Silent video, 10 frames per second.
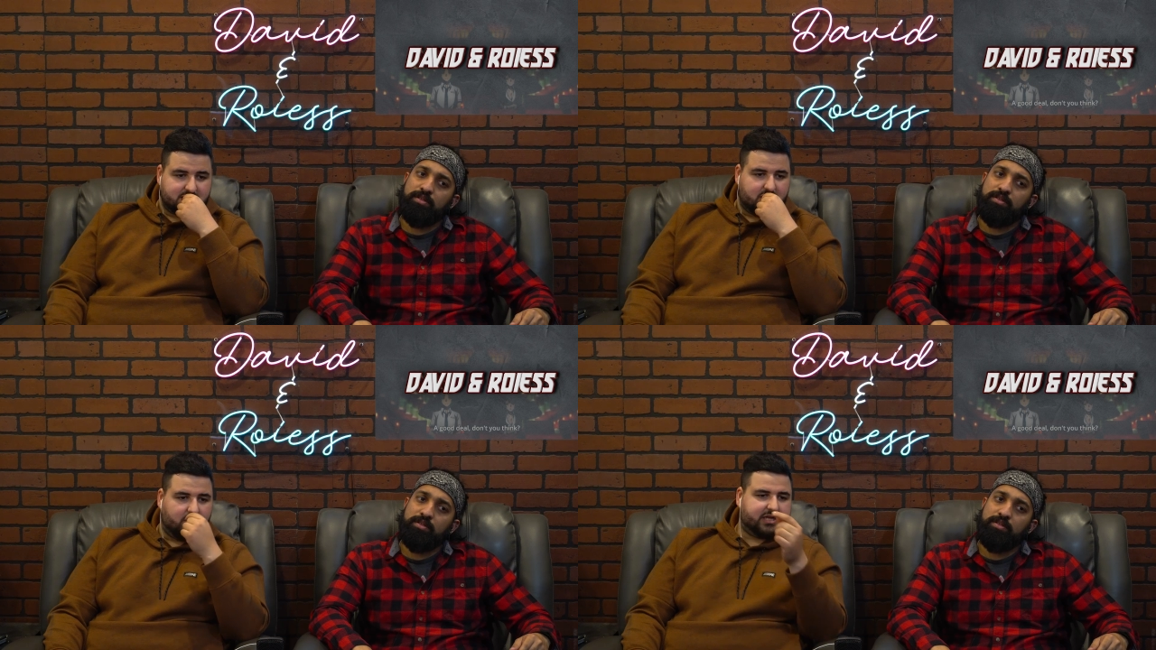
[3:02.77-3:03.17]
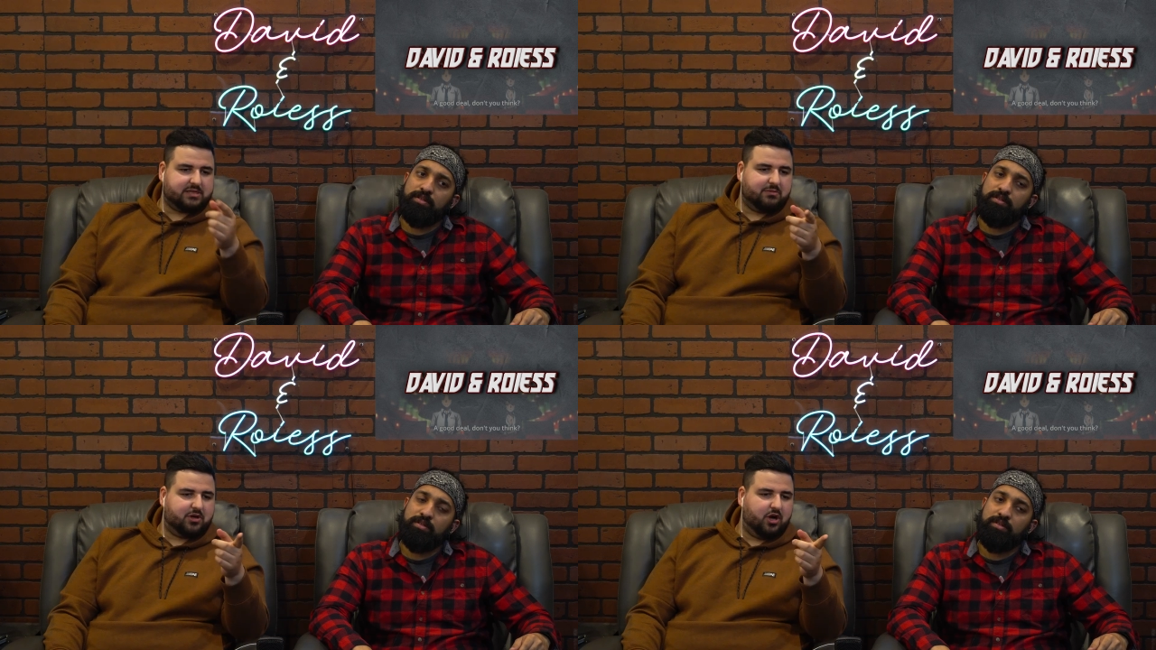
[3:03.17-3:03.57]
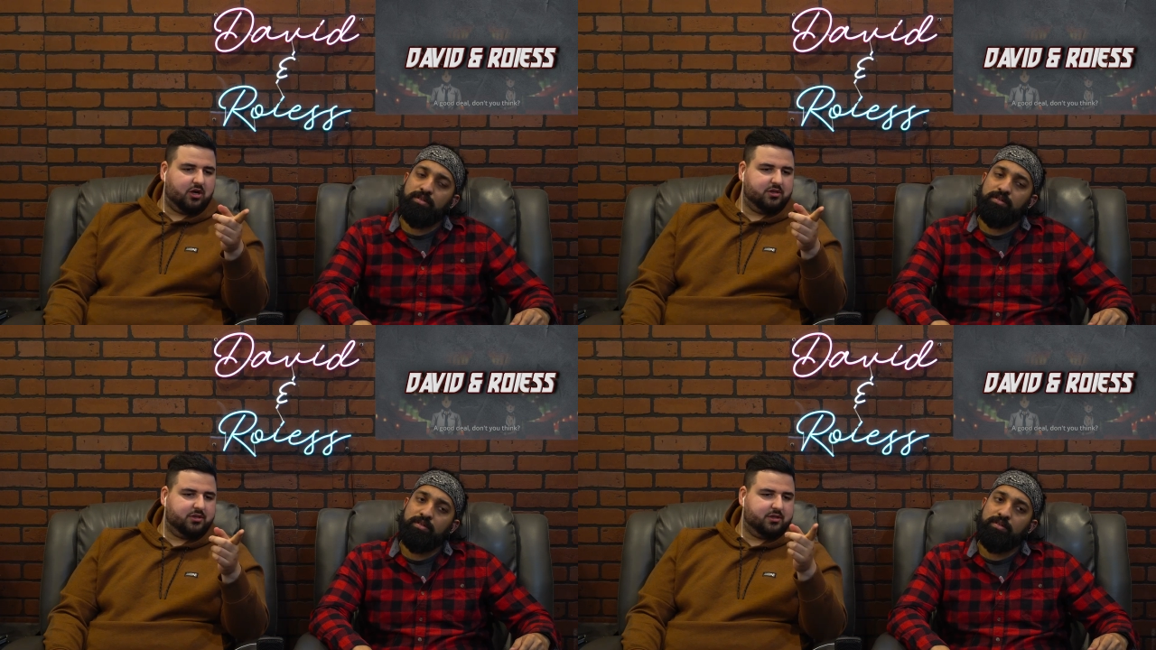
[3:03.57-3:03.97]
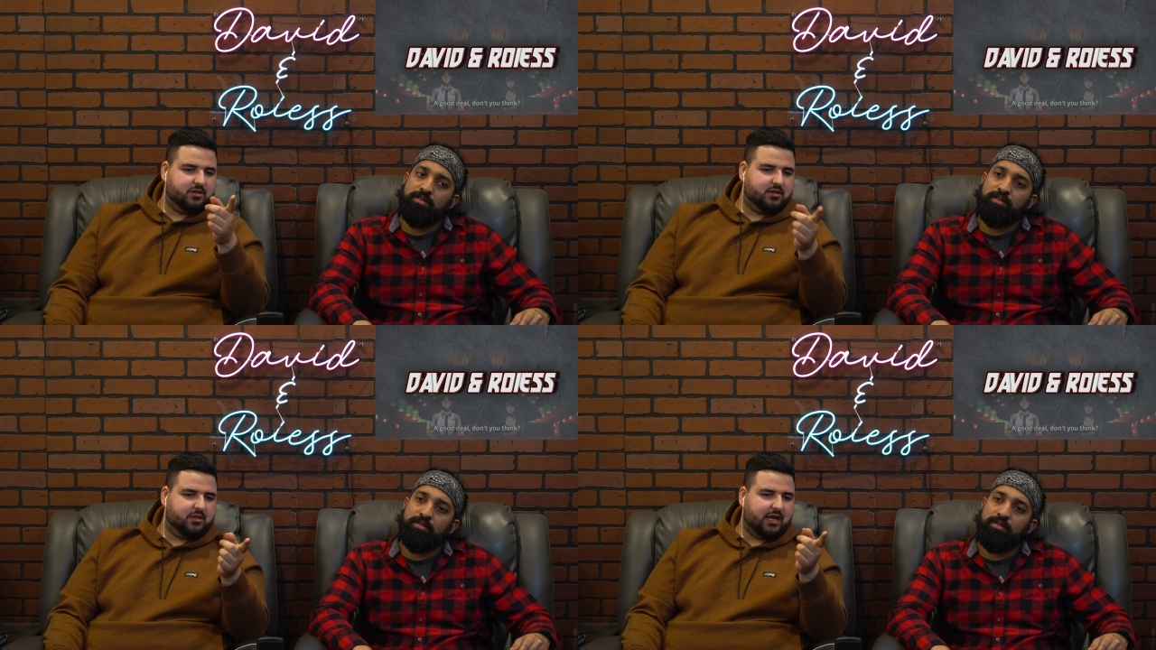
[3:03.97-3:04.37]
Speaker 1: Oh, because someone called
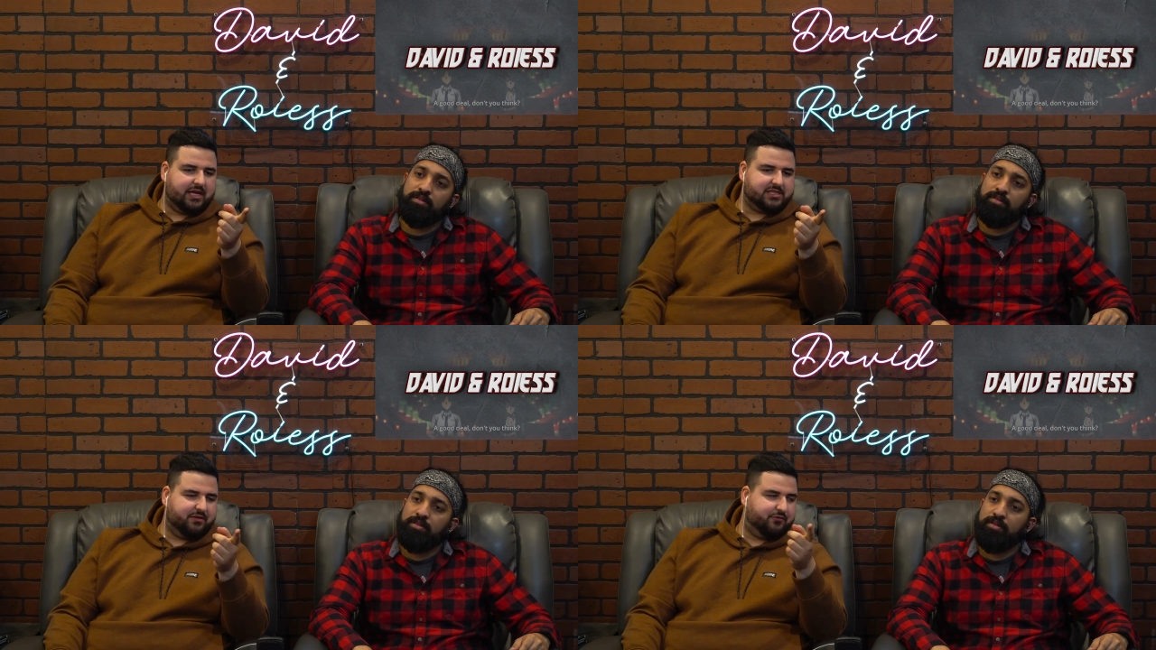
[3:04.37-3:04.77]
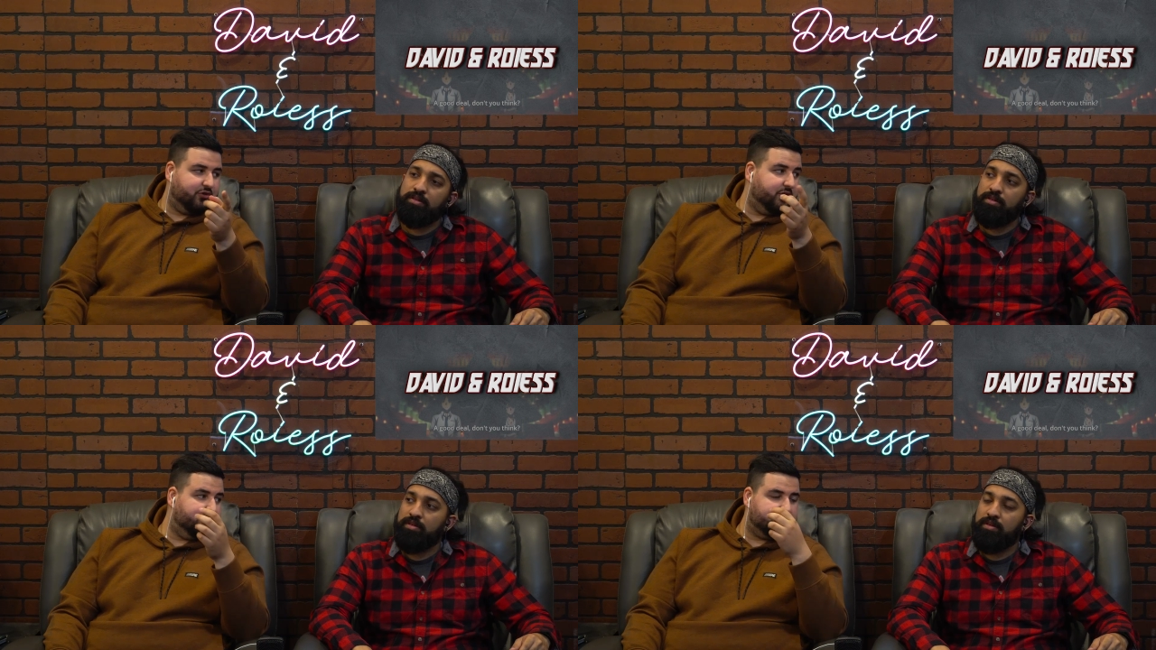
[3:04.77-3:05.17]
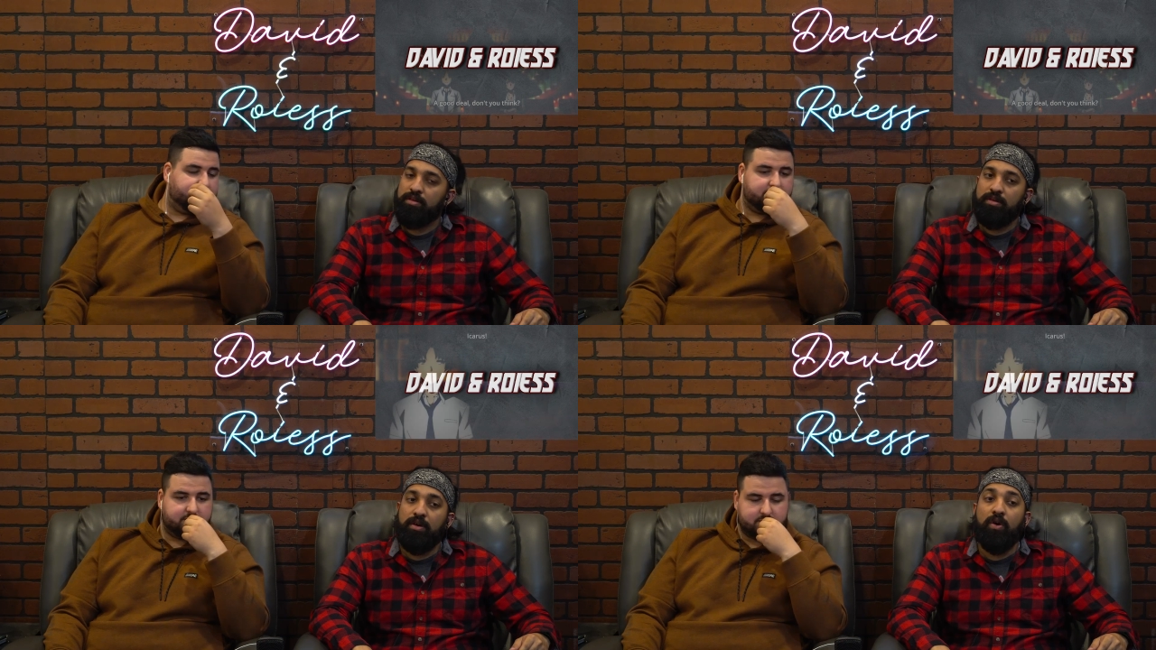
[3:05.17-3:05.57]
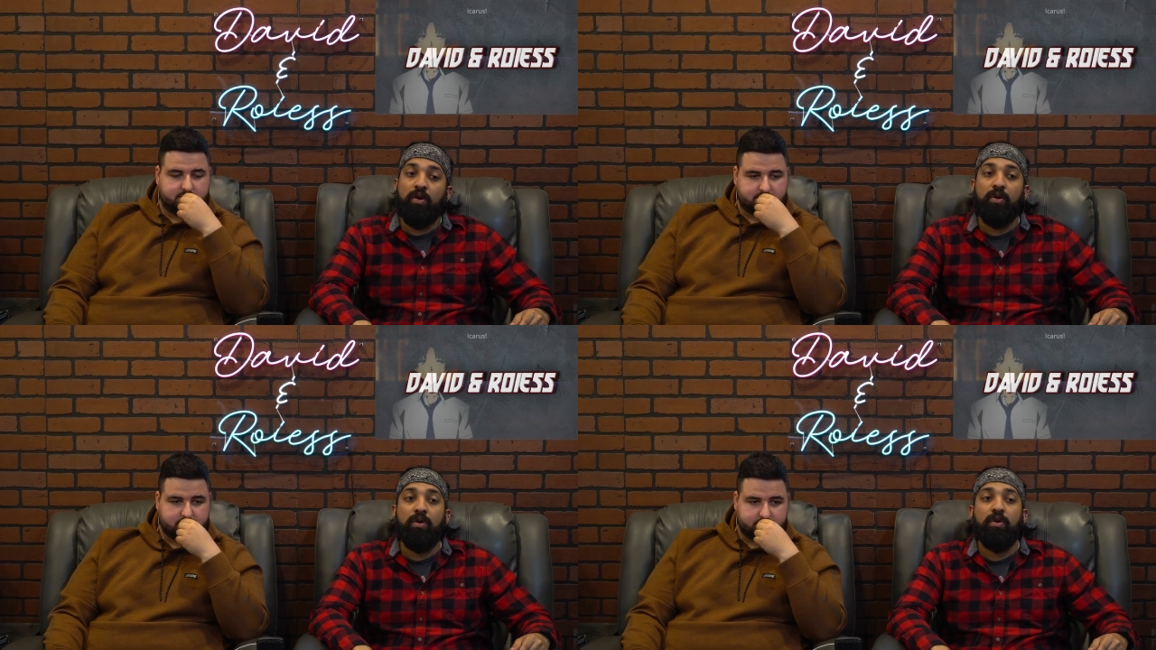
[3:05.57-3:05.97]
asking for him.
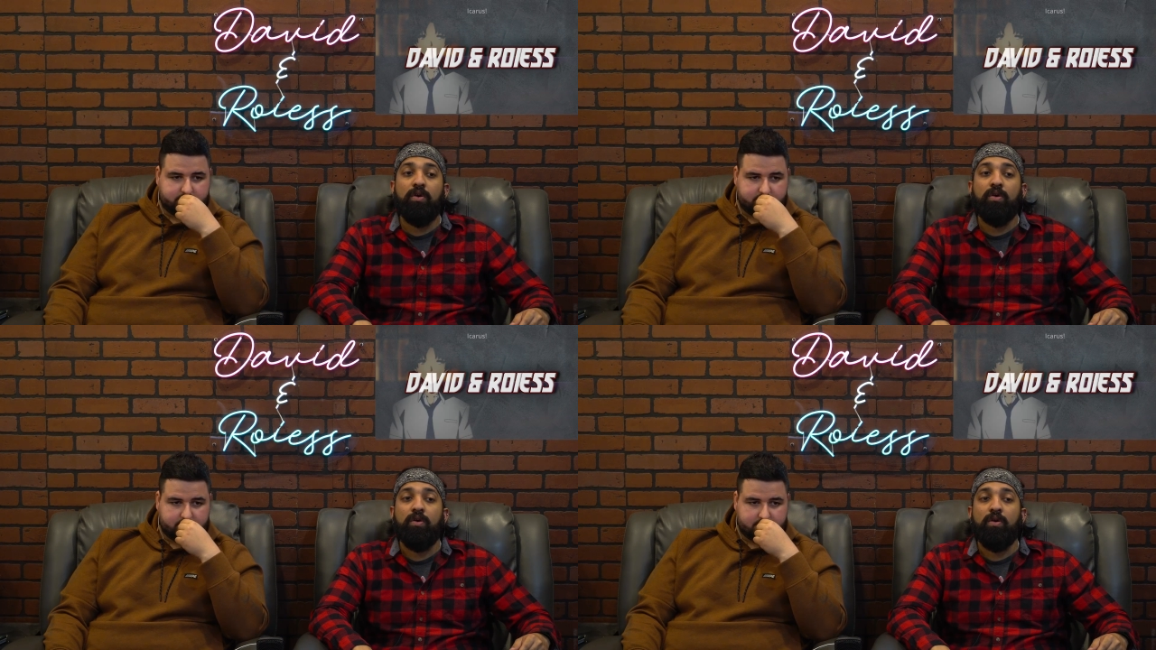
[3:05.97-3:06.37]
Oh.